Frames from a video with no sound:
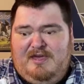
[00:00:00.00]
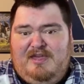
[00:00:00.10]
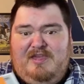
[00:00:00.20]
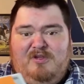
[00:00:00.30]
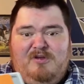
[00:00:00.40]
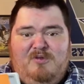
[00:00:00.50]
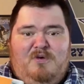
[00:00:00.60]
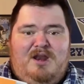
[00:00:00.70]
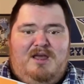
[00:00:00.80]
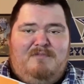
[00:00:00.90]
this is
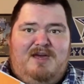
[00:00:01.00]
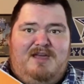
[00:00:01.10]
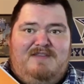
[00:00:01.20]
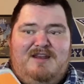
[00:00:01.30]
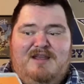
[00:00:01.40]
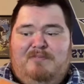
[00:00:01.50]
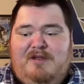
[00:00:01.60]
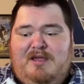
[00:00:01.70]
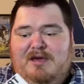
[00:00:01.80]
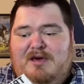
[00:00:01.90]
one I might end up
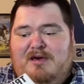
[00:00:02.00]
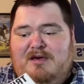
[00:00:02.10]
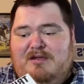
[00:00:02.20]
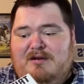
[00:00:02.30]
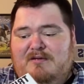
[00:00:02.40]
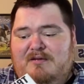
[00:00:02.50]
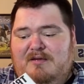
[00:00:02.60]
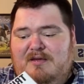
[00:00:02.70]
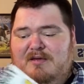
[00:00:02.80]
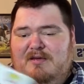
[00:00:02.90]
putting on.
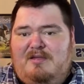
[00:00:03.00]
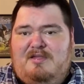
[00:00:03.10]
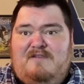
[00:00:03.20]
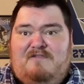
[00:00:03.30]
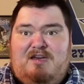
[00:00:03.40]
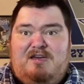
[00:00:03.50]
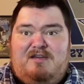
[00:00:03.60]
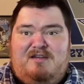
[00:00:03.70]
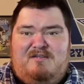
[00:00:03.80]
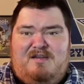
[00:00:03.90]
If
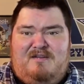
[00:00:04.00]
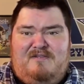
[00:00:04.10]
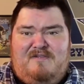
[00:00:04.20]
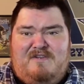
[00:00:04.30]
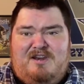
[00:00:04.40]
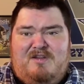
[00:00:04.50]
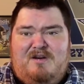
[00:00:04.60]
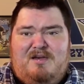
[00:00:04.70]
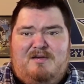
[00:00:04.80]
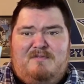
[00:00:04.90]
I do,
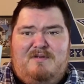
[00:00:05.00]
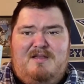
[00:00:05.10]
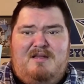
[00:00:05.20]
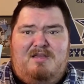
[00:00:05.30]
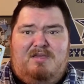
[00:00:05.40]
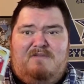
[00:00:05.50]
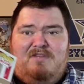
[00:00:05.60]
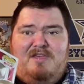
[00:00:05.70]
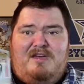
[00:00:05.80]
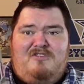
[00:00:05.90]
I'll leave a
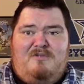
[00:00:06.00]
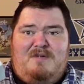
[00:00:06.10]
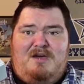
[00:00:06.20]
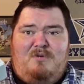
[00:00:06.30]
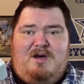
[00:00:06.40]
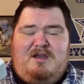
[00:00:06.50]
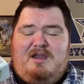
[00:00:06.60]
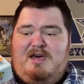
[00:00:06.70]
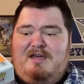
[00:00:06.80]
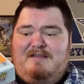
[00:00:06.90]
link to my
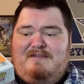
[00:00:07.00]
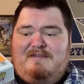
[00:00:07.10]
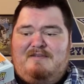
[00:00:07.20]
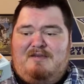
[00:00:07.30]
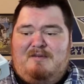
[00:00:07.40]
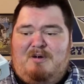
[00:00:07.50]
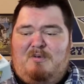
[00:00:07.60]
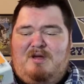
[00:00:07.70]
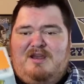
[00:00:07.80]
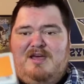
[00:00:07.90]
WhatNot, my
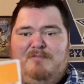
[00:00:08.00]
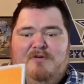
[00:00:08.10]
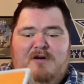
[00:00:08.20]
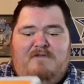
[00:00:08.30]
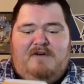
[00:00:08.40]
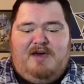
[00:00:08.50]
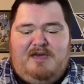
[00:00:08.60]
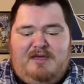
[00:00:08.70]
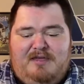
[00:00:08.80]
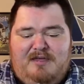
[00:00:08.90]
WhatNot
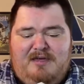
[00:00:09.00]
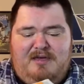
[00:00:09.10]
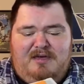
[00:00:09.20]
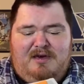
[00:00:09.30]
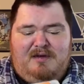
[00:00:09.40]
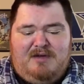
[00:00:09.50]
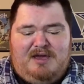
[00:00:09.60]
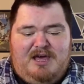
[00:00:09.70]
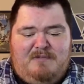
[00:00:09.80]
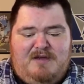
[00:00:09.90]
profile, on my
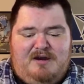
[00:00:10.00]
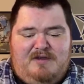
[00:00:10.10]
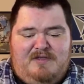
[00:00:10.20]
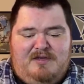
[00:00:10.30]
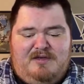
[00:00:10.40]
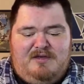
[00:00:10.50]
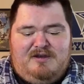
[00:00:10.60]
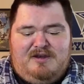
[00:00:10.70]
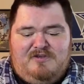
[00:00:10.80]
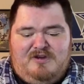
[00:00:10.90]
comment or in the
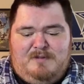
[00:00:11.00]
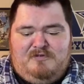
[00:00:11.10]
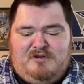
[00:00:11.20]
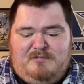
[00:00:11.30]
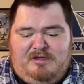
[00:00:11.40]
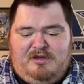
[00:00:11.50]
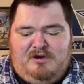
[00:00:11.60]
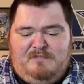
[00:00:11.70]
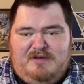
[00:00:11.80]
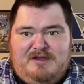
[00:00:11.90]
description
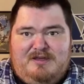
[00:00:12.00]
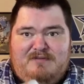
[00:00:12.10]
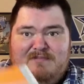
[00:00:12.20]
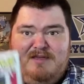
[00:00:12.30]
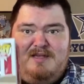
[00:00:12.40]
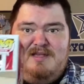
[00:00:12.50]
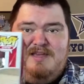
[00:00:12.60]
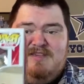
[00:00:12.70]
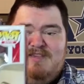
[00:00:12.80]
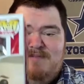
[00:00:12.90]
below. But
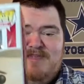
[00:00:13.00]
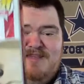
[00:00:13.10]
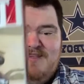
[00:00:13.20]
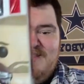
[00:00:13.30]
this is